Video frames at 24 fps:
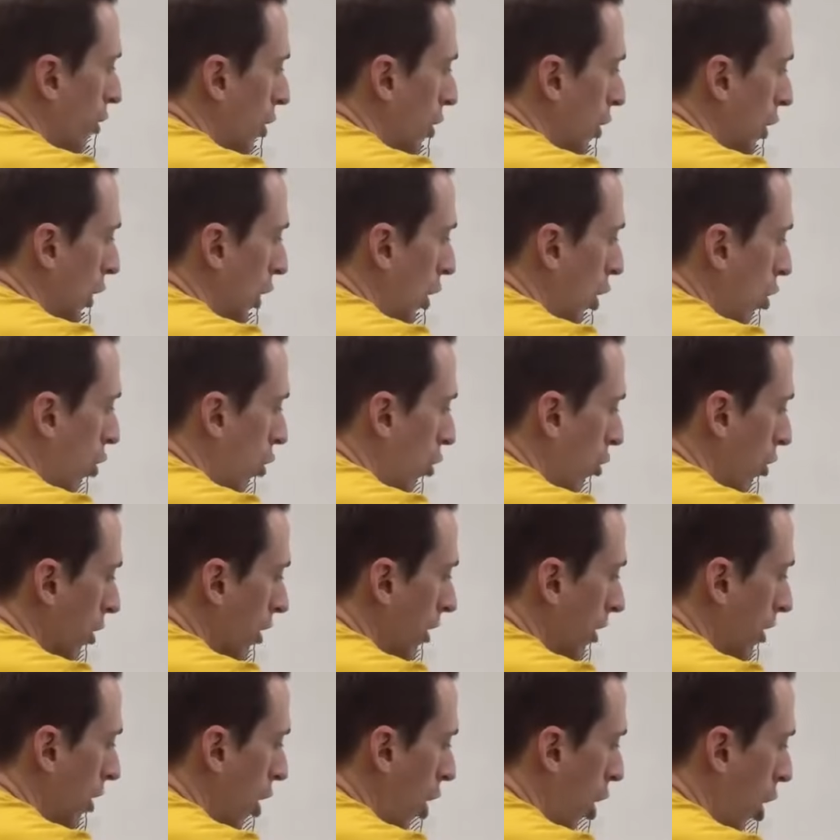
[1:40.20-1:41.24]
and long
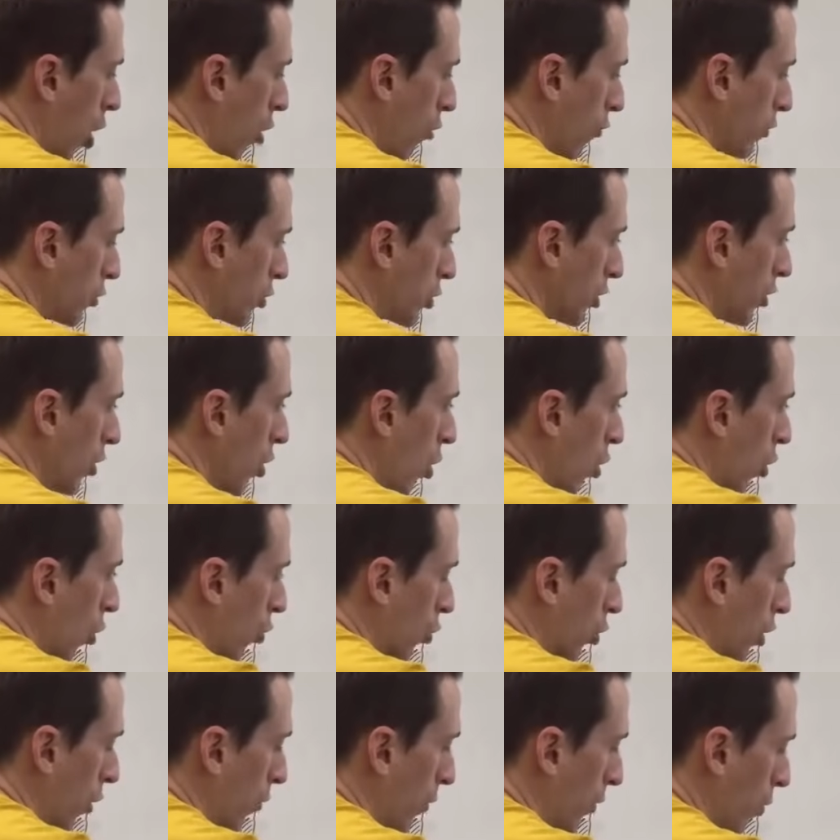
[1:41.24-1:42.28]
origin
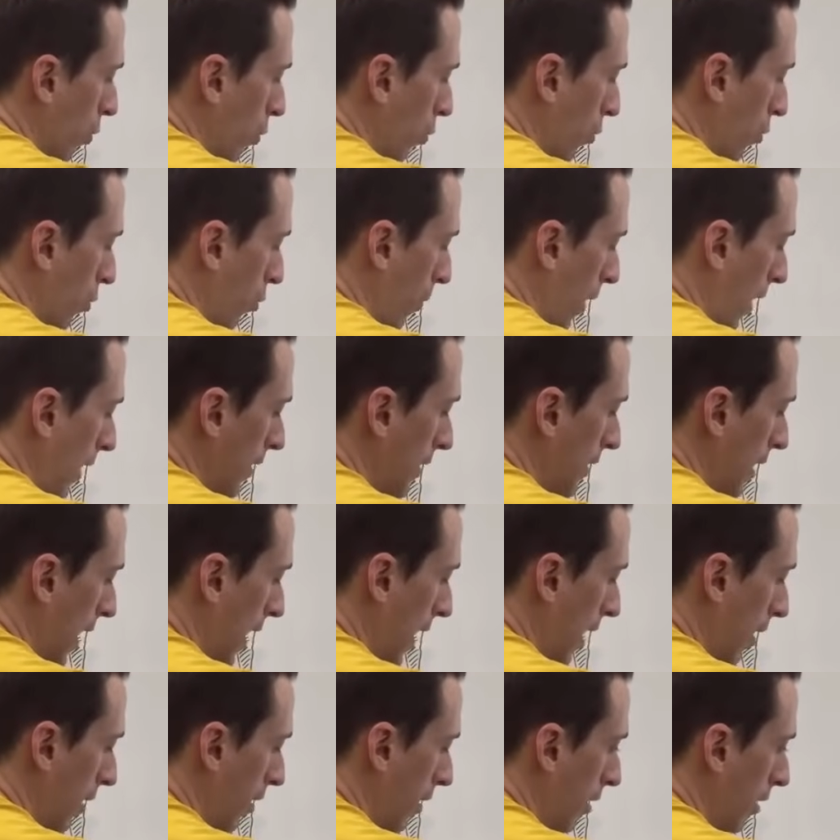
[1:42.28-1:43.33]
going all the way
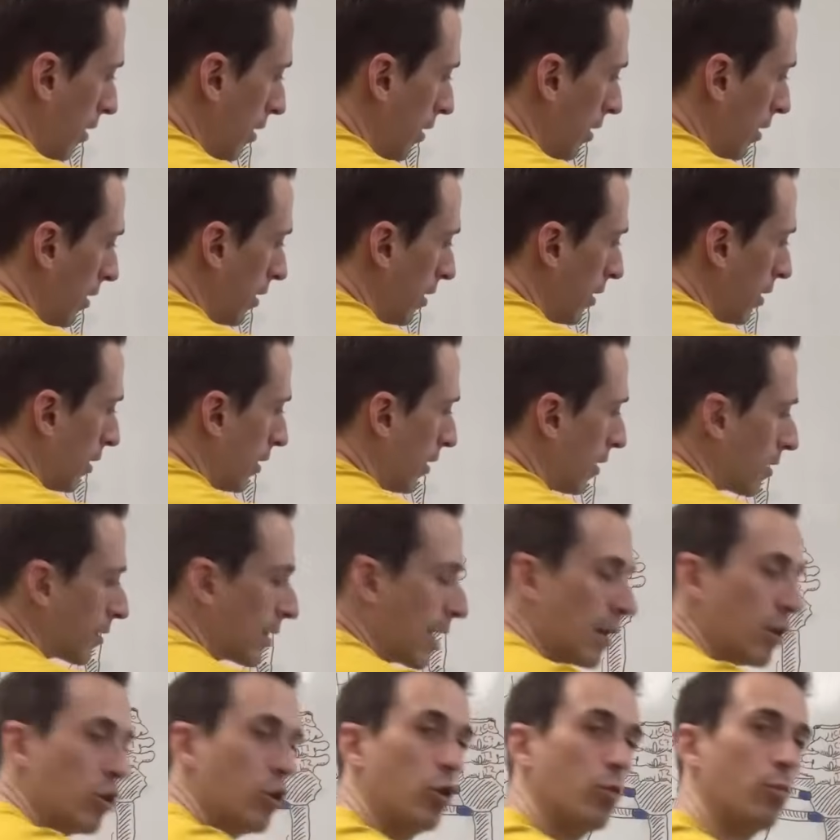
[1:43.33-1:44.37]
down
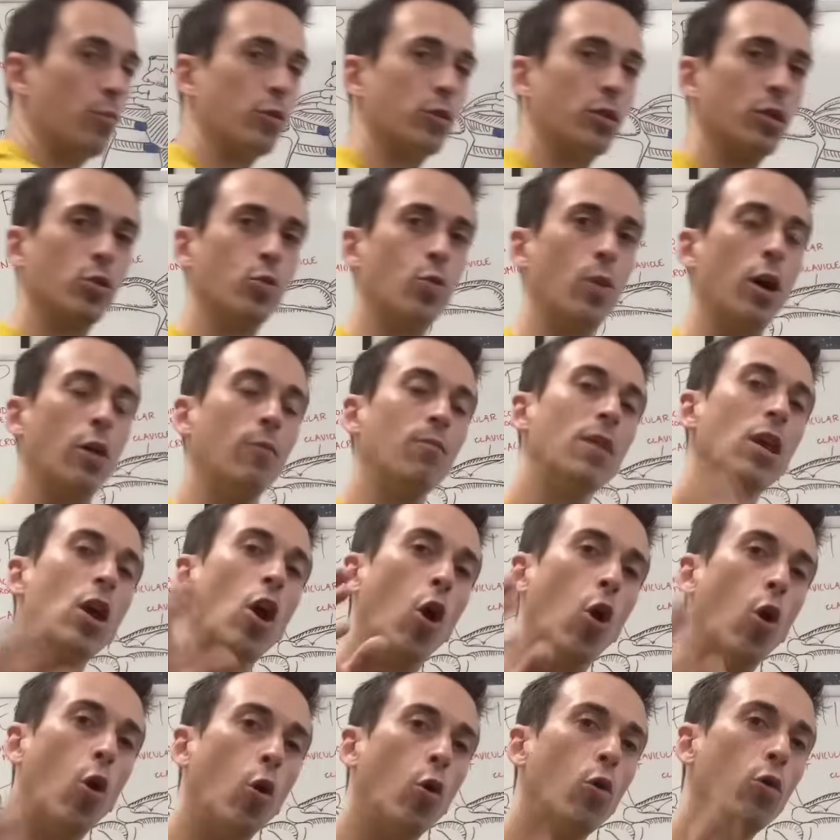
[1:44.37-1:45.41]
that humerus as well.
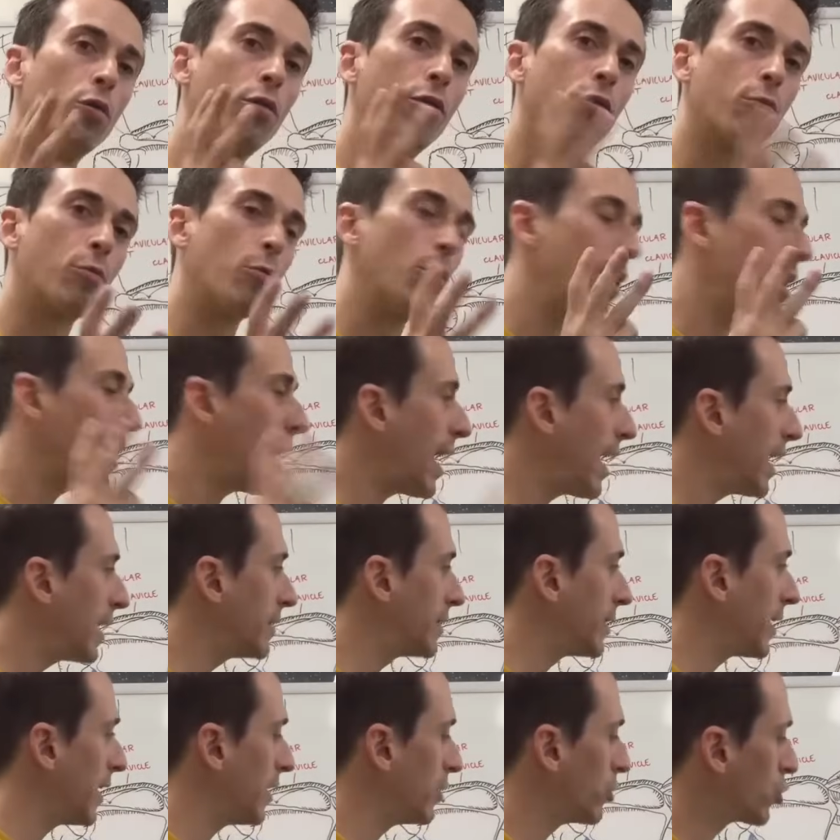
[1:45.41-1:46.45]
All three
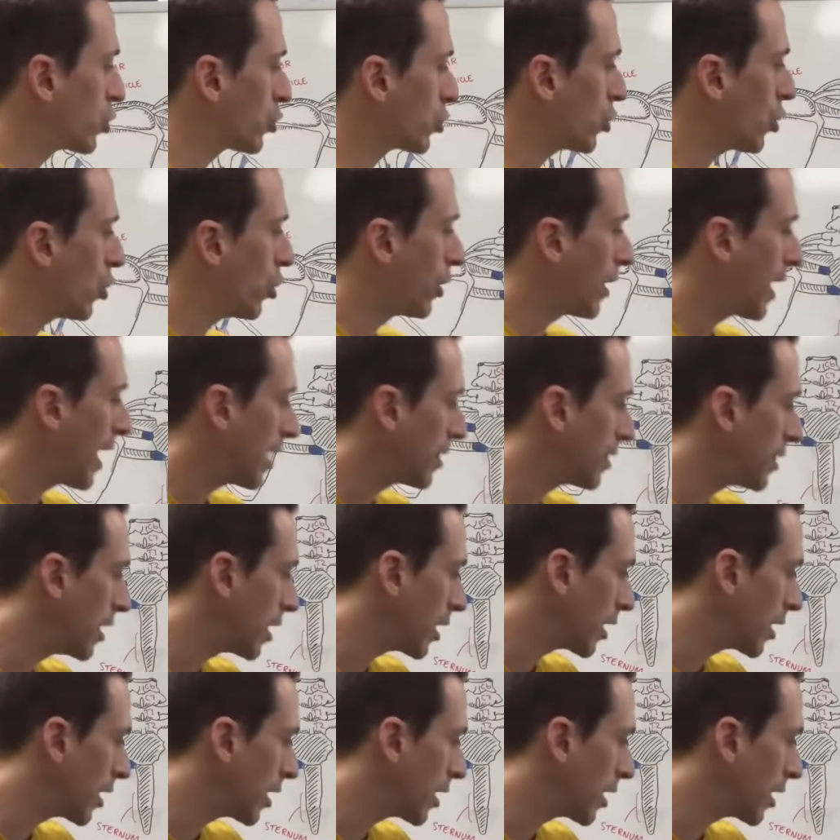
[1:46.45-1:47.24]
heads insert at the